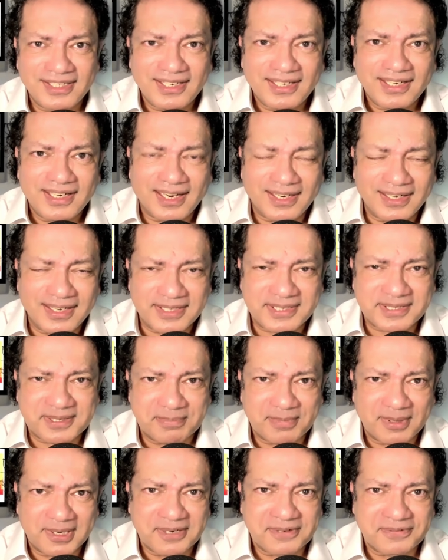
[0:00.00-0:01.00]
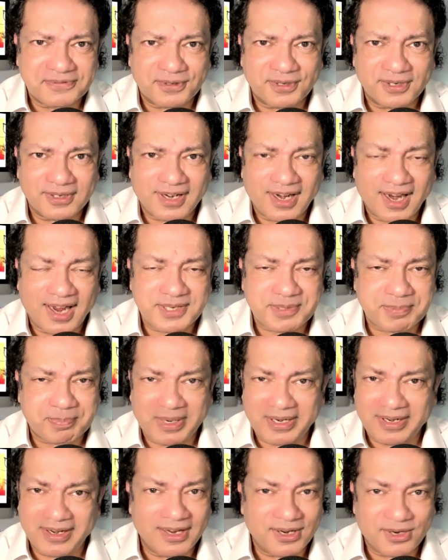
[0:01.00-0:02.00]
I need some money for a class
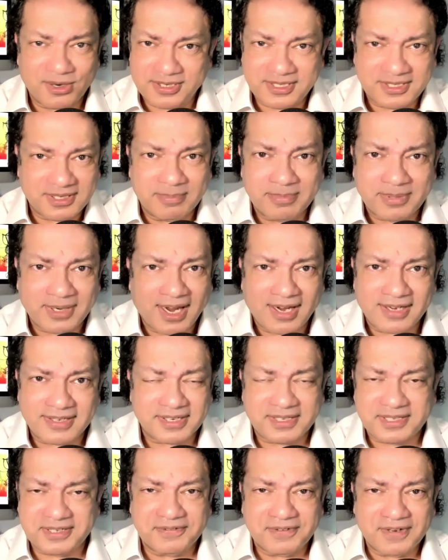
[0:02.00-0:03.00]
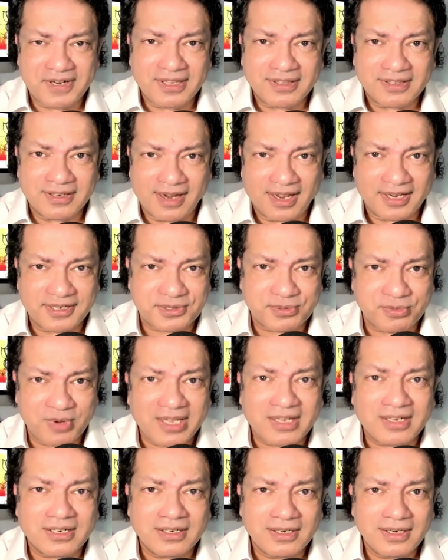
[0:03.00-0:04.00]
picnic or some class activity the next
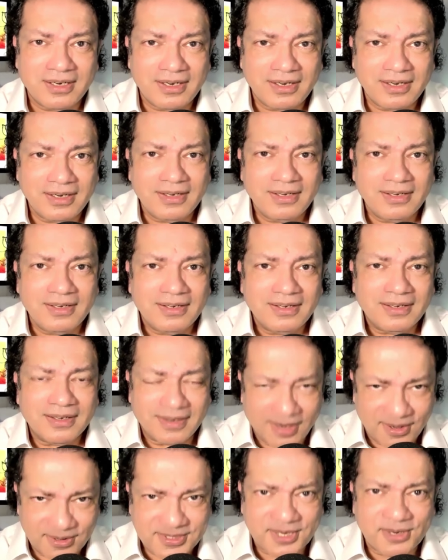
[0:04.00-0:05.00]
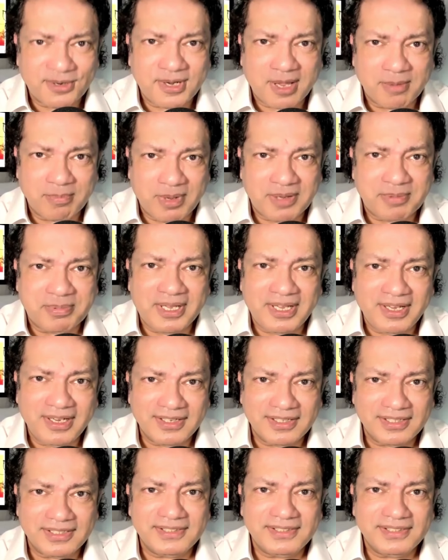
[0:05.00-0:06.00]
week. And I would say, Okay, baby.
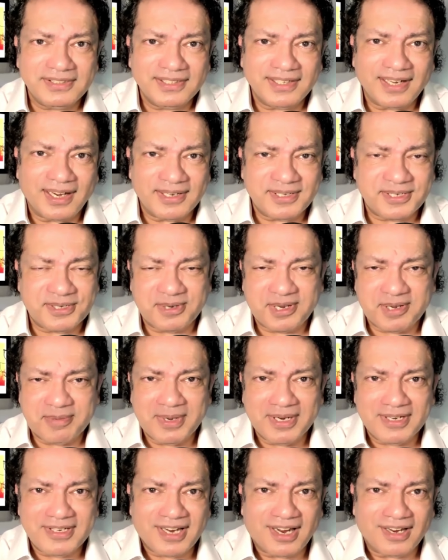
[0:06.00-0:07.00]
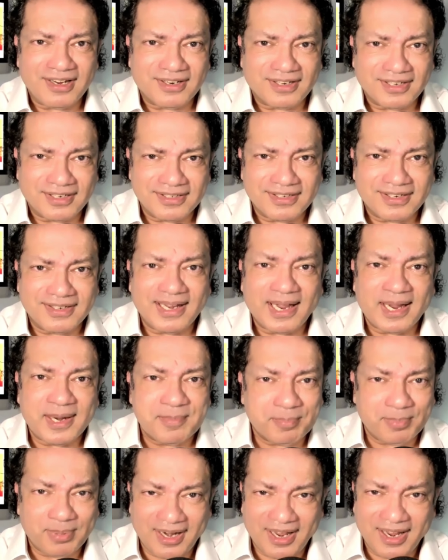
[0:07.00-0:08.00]
And she'd give me a tight hug
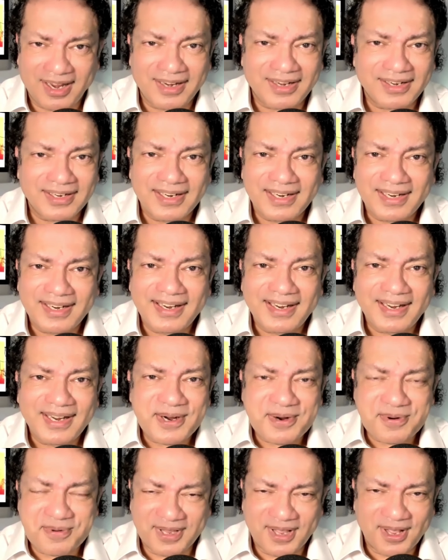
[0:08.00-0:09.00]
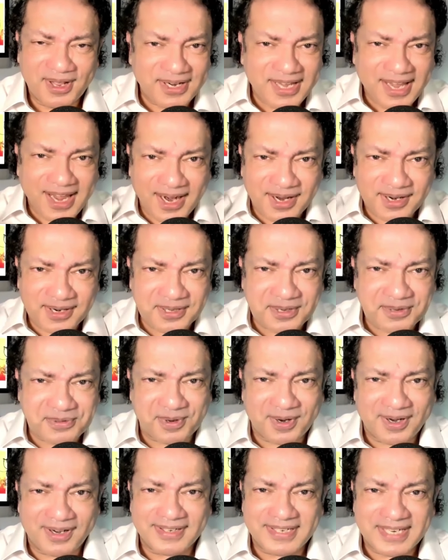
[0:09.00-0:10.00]
and play without a care in the
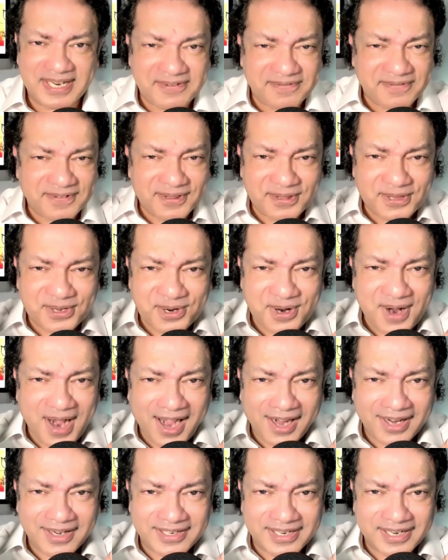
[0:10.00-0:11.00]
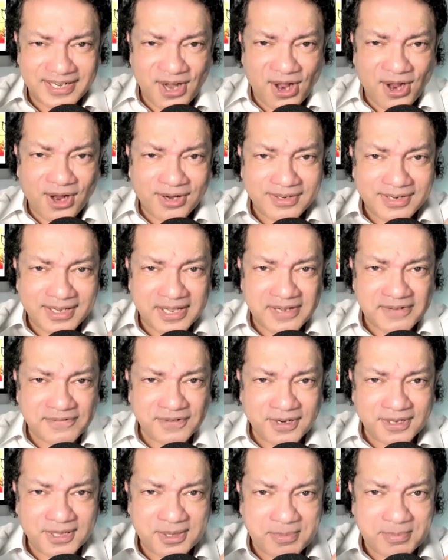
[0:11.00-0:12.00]
world, even though I did not give
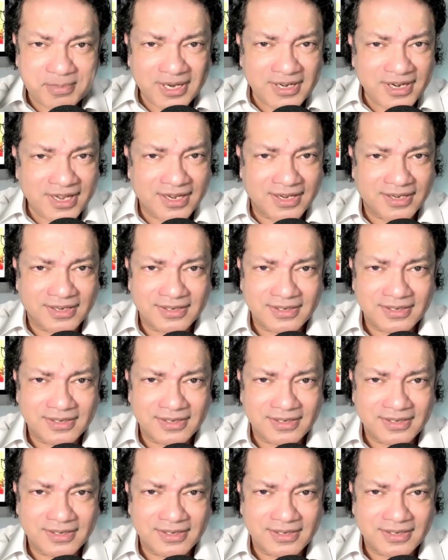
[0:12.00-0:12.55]
her the money.